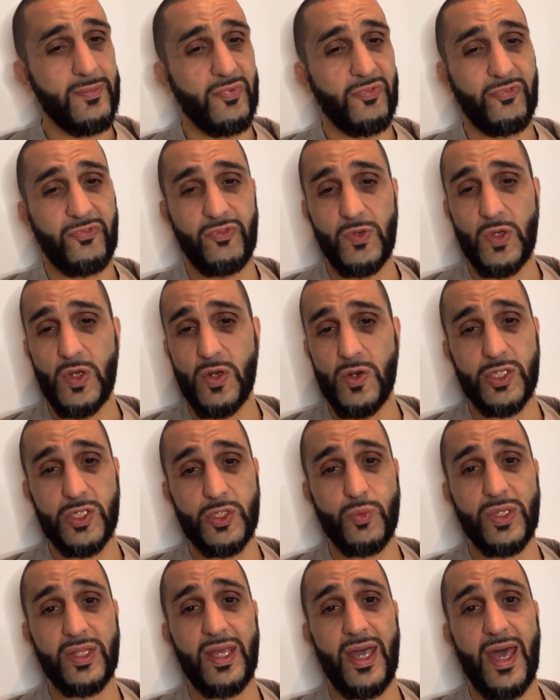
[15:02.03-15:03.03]
furious
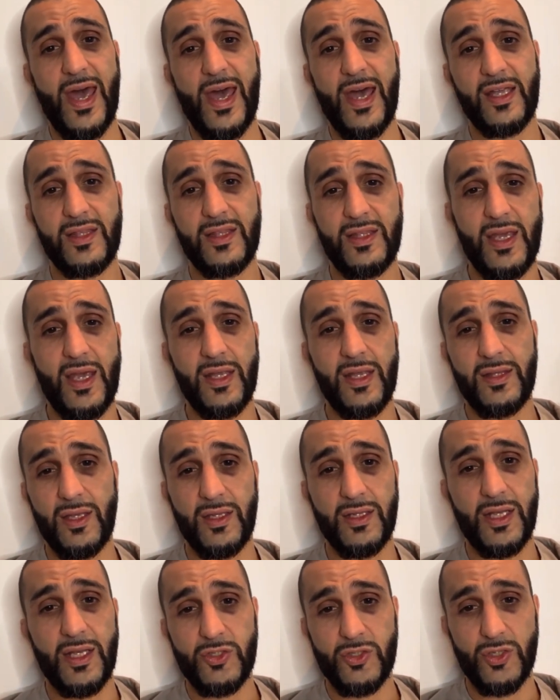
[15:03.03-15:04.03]
with RD
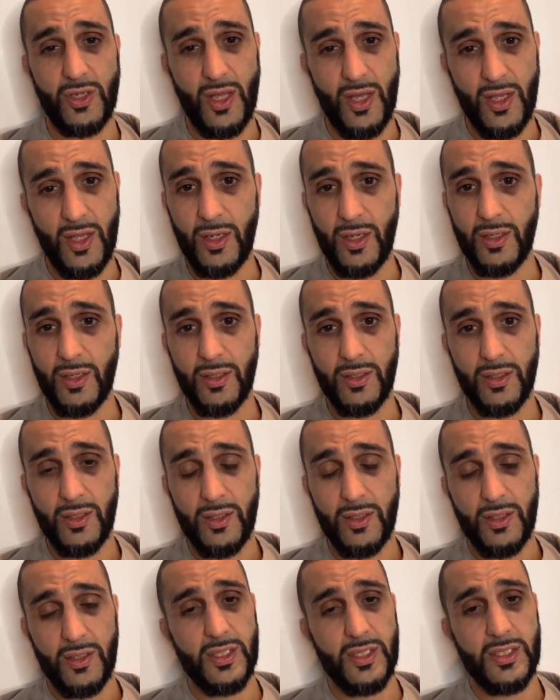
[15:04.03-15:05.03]
International.
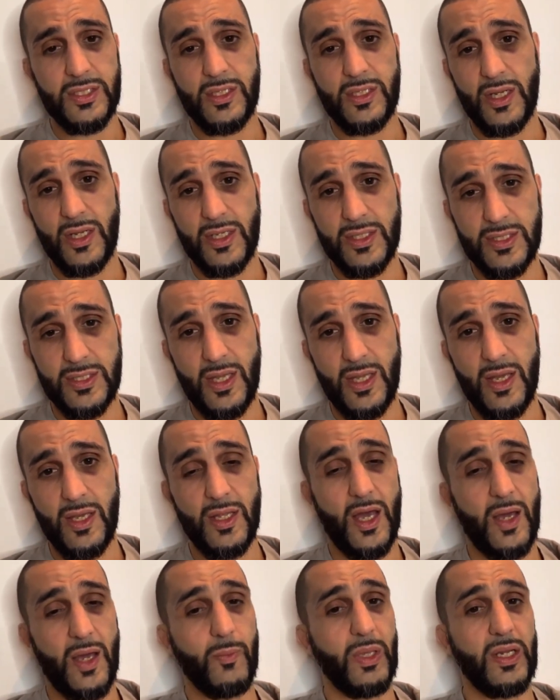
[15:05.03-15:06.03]
This cannot stand.
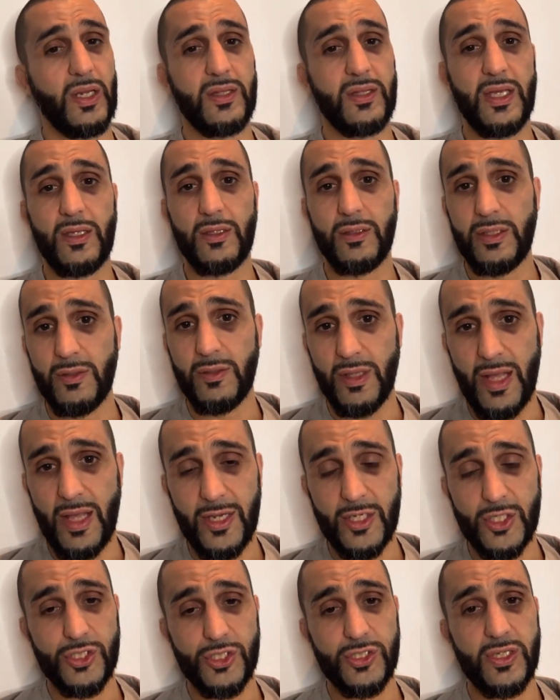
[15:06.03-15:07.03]
I'm going to take legal
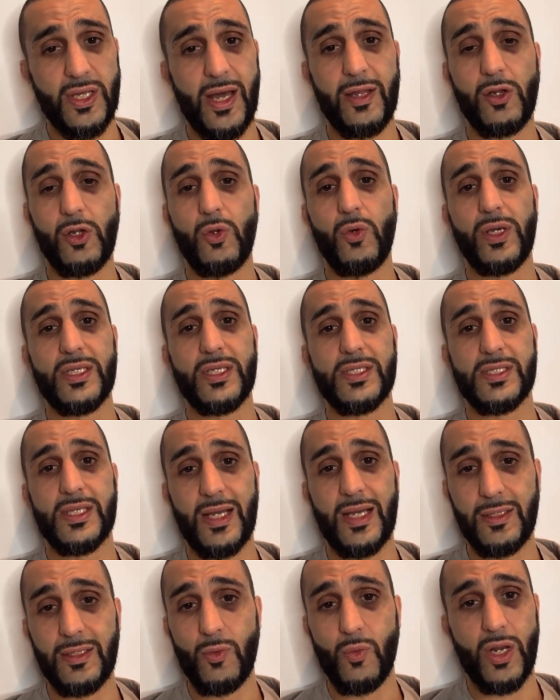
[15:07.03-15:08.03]
action. I don't know
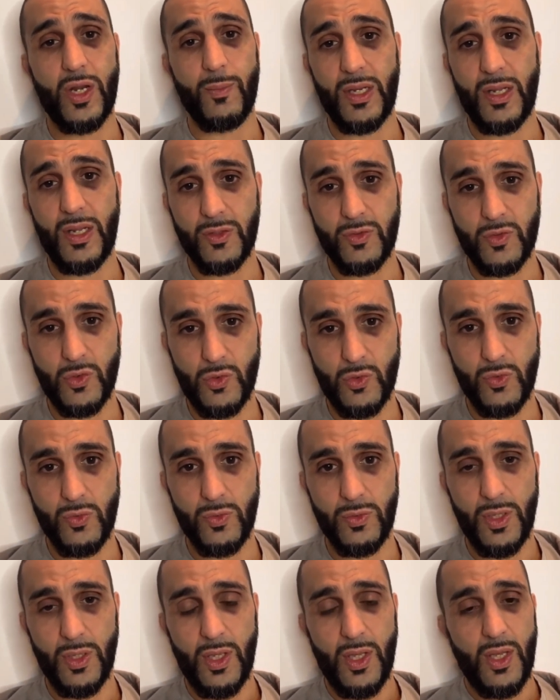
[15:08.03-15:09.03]
exactly what I'm allowed to
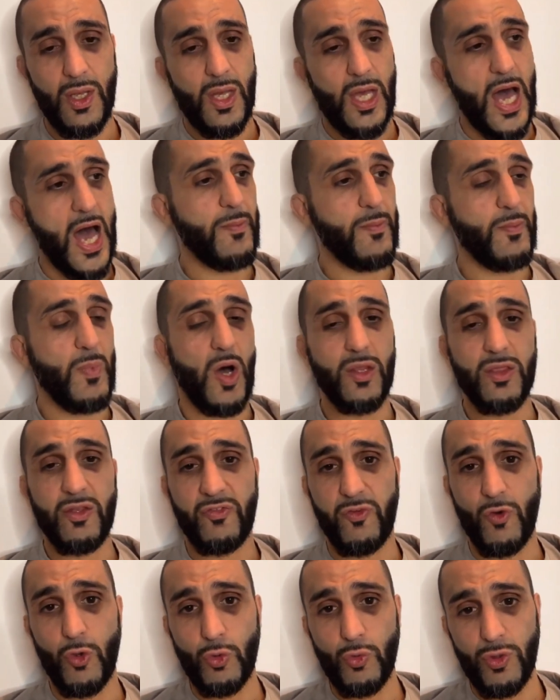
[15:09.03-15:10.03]
do. I'm on the
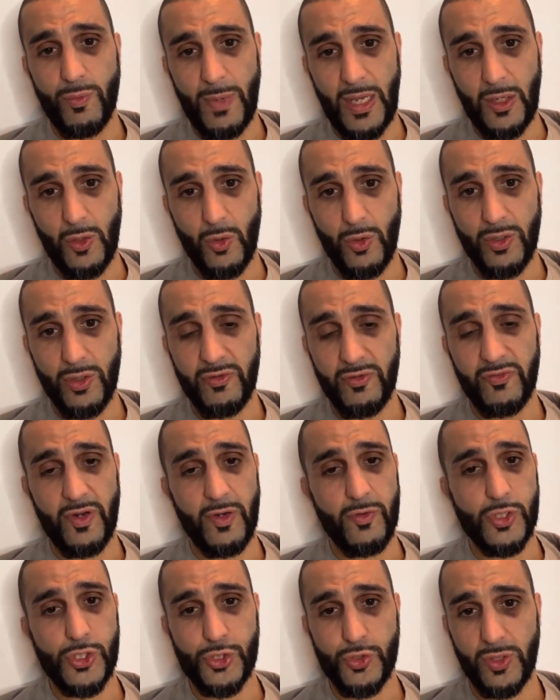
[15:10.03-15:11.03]
phone with my lawyer
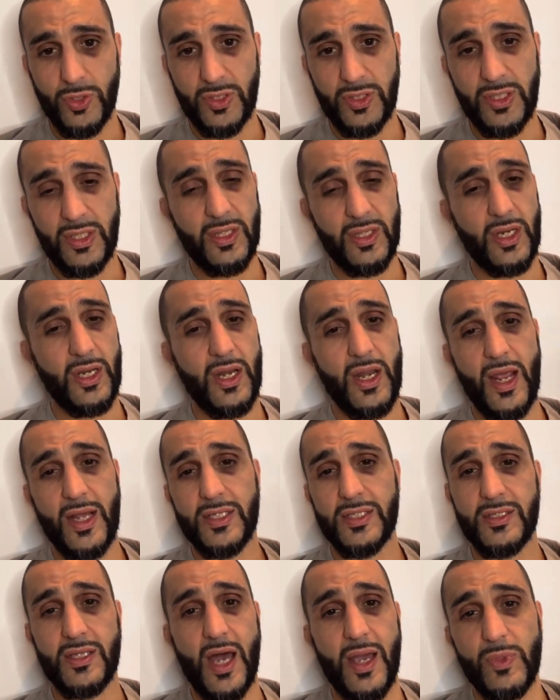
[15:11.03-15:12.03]
very shortly. The
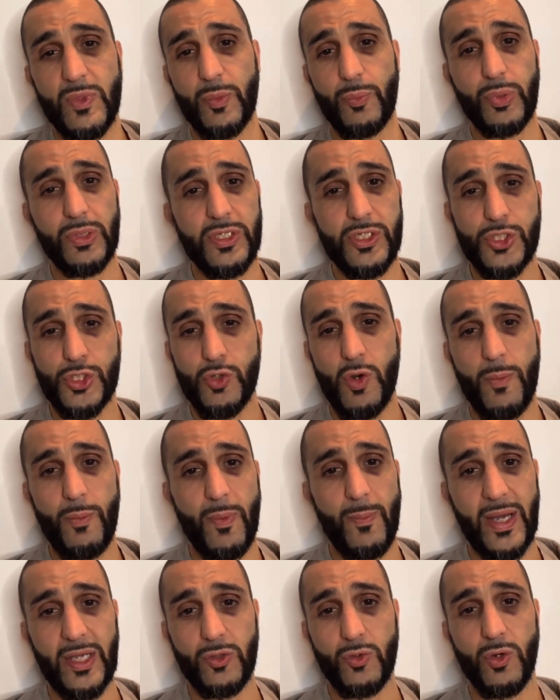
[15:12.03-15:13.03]
next time the police show up at
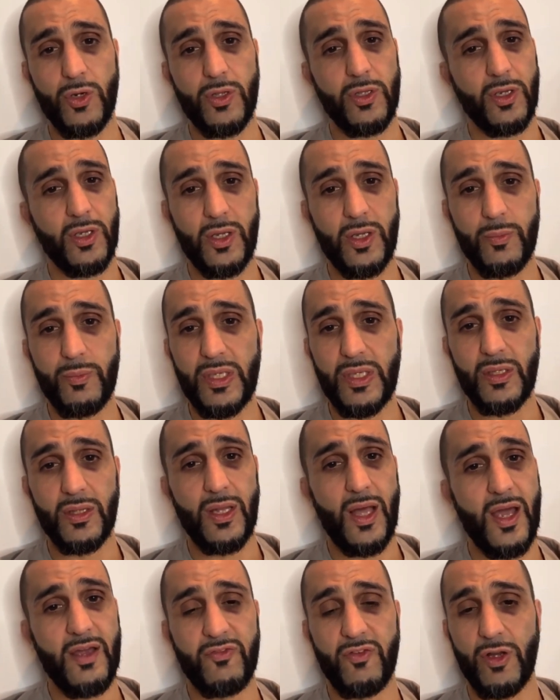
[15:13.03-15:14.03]
my door, they're going to be
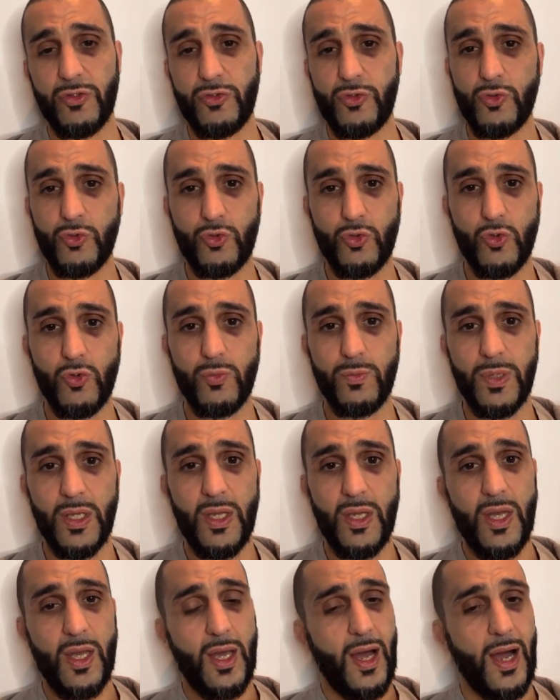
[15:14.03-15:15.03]
live on YouTube.
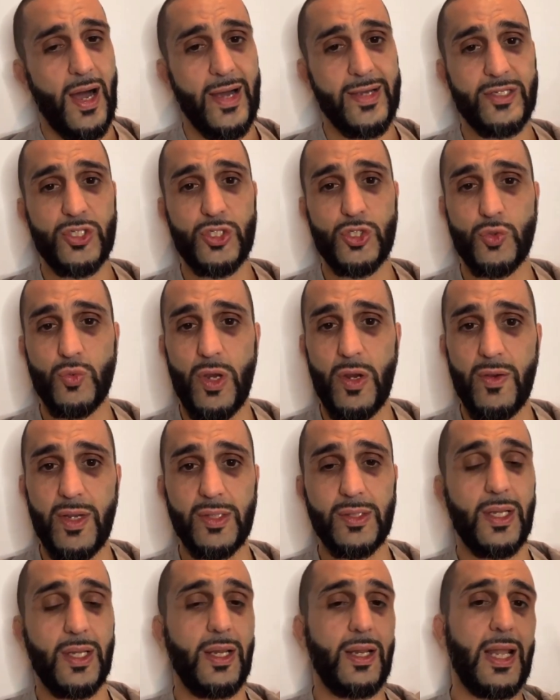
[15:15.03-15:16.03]
I swear
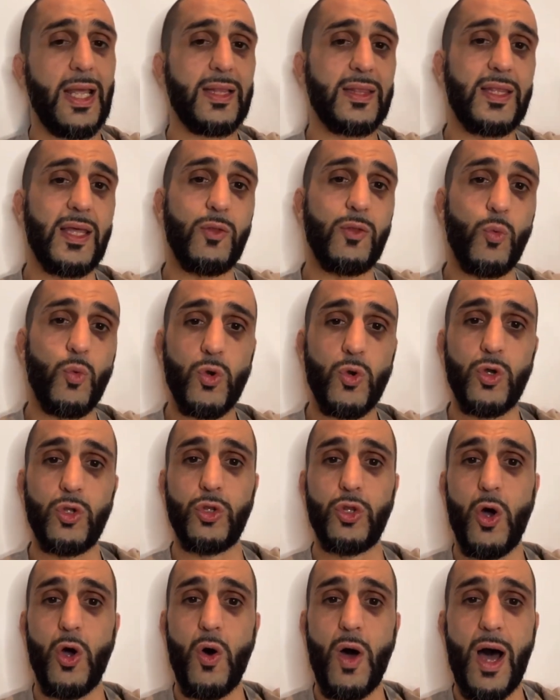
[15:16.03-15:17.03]
it. Let the world
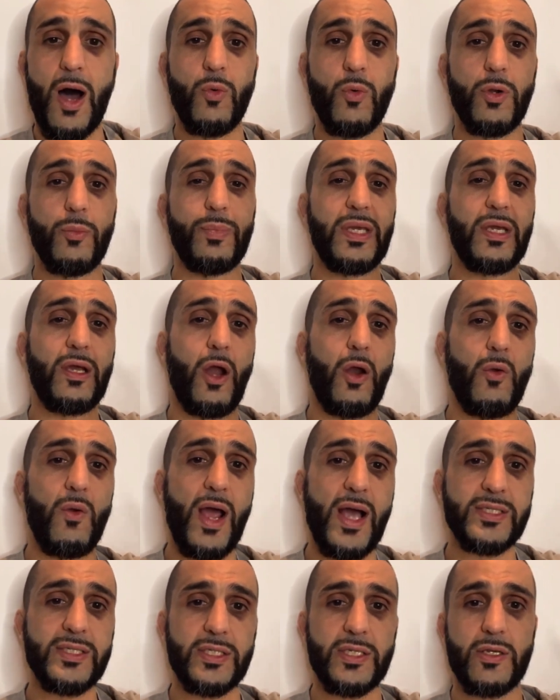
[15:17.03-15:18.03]
know how we're being
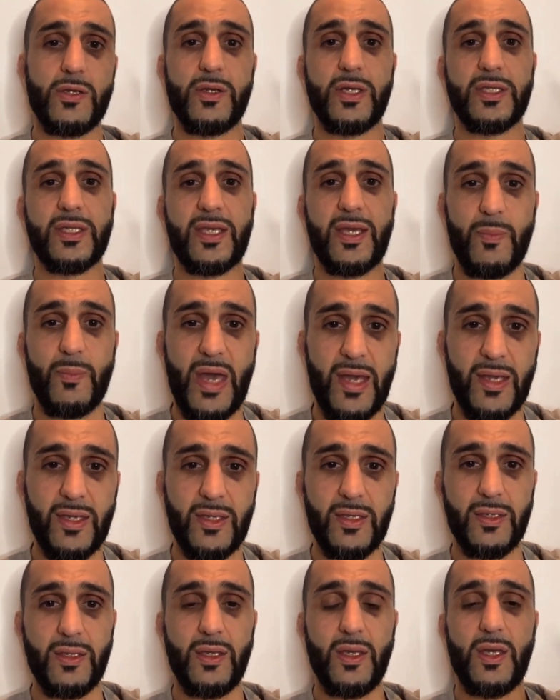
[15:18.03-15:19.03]
harassed here in Quebec.